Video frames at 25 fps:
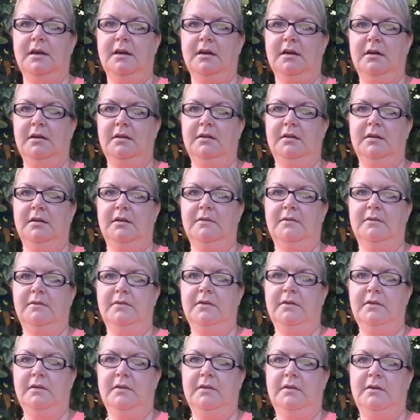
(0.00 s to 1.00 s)
kind of
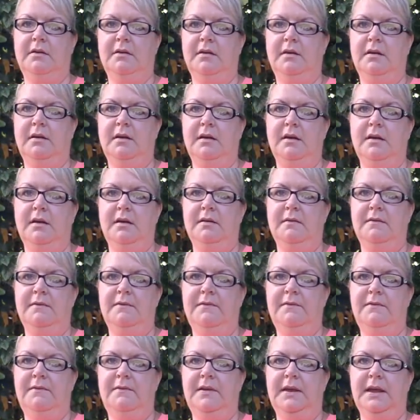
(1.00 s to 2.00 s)

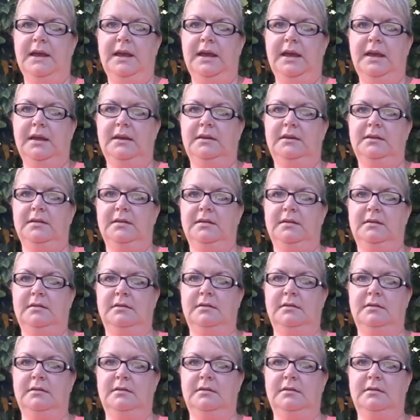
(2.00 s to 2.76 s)
fling it